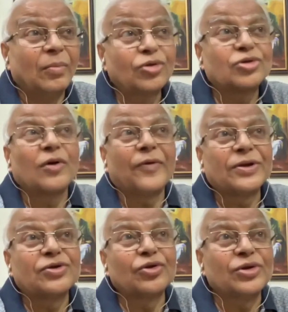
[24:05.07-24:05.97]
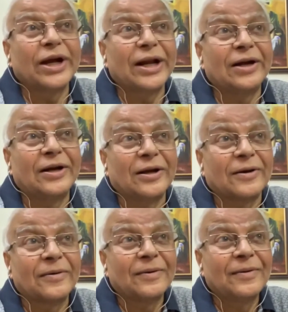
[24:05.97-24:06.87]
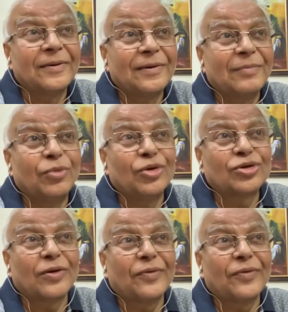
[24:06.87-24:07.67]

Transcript: Most of us use the headhunter. Most